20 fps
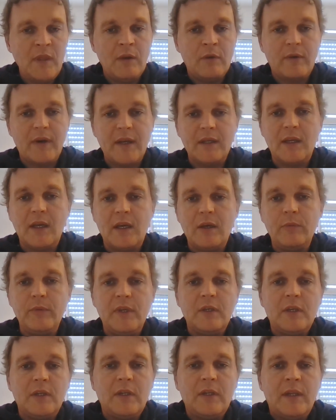Right now
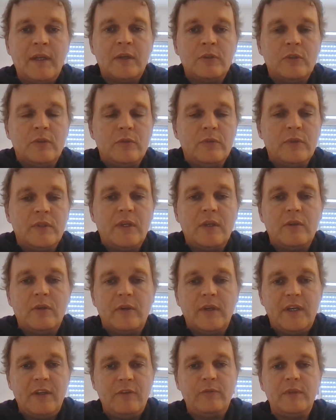we are not allowed to do that,
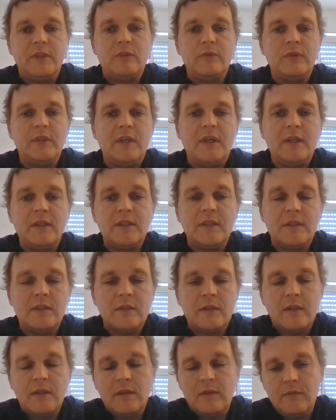or if we do that as
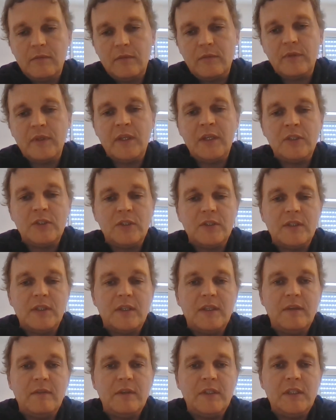a religious
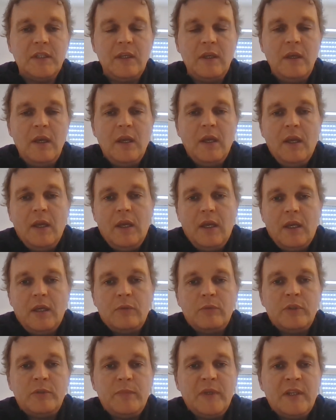activity,
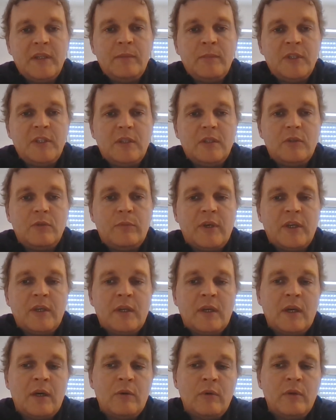it would be limited to
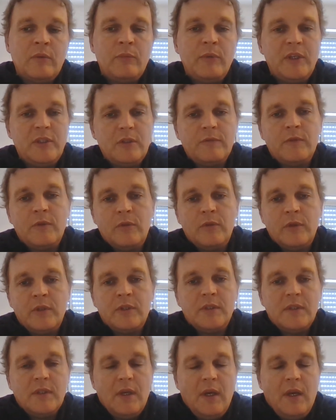1 hour, which of
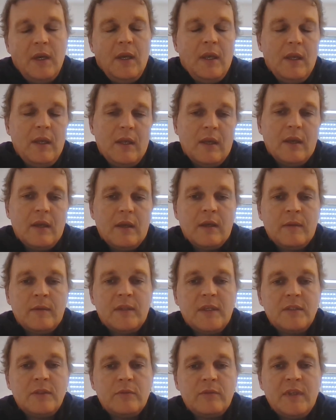course
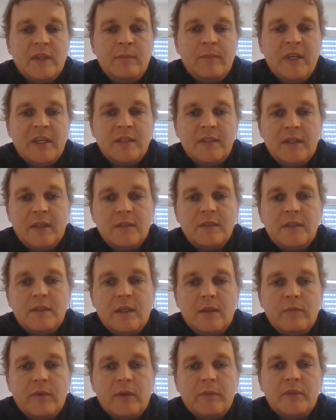doesn't really make sense.
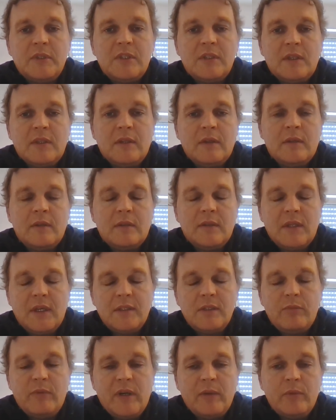That's
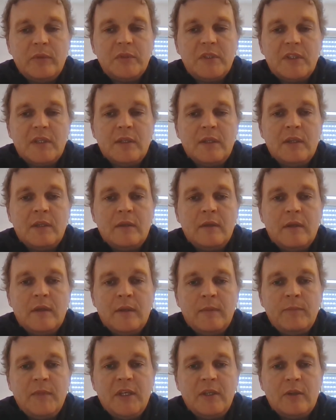why we
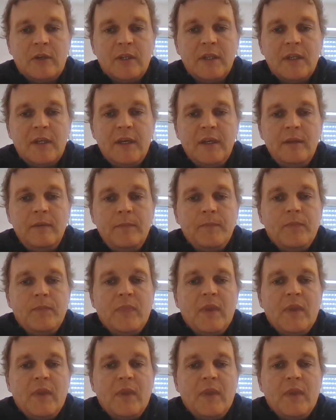still meet online.